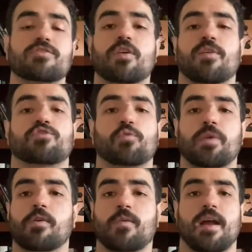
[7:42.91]
is going to
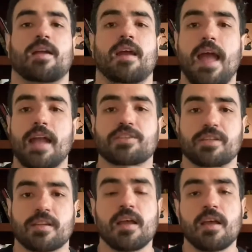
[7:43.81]
require action.